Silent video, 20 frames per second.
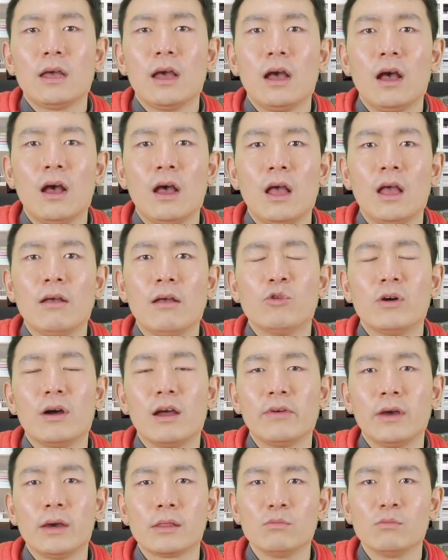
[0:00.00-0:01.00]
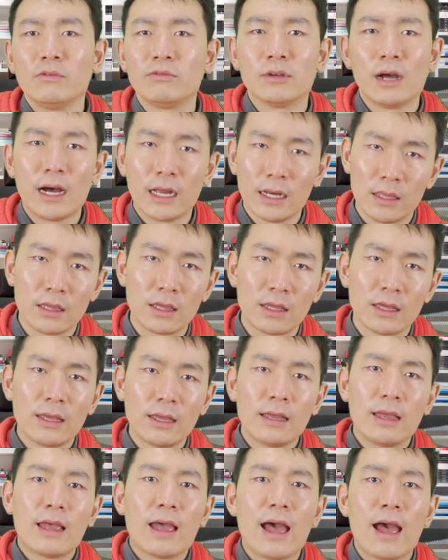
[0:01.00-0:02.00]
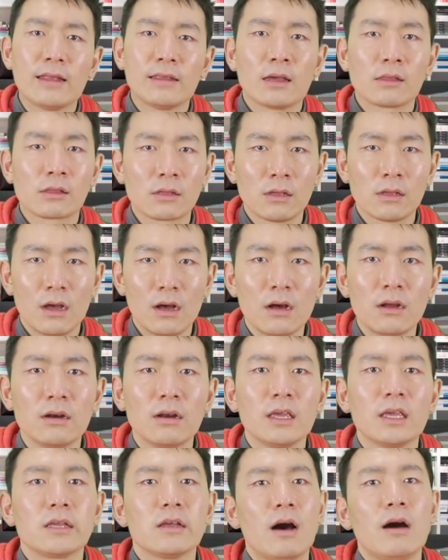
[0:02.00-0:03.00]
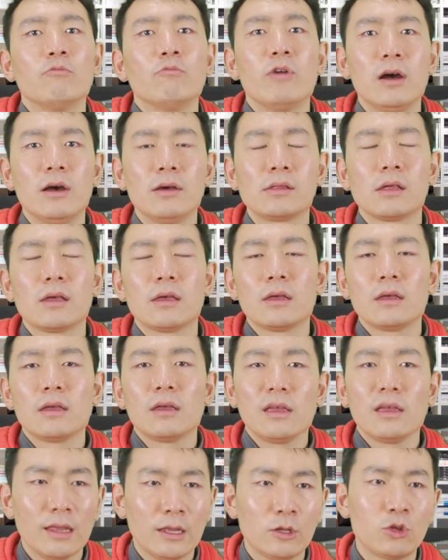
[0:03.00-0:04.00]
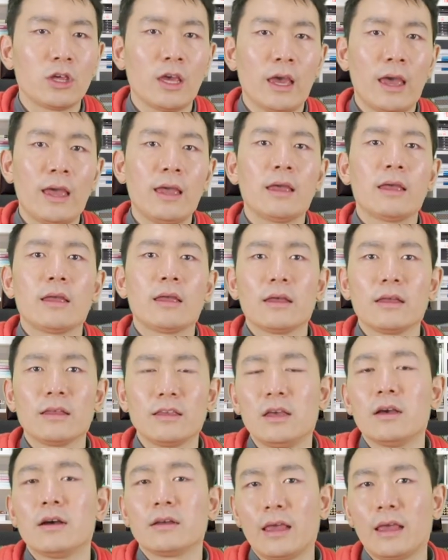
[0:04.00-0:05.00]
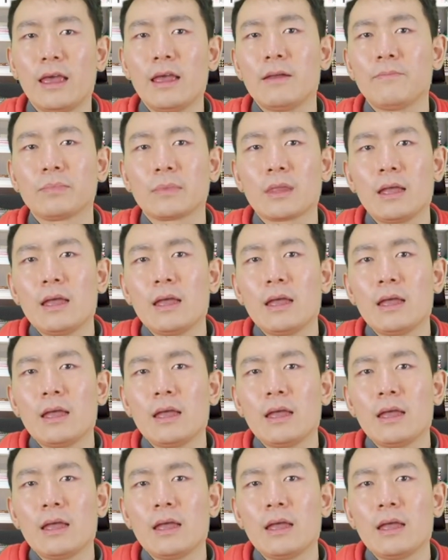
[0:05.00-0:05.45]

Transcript: when I first moved to Ireland and has only got worse each year on year.